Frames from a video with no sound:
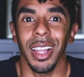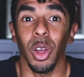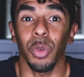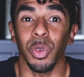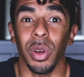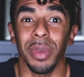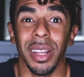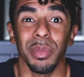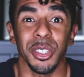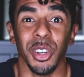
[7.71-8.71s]
Hello everyone, my
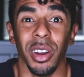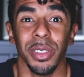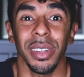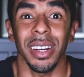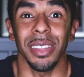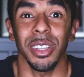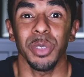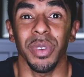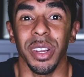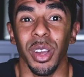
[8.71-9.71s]
name is Jonathan, and in
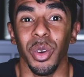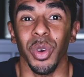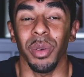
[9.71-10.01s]
this video,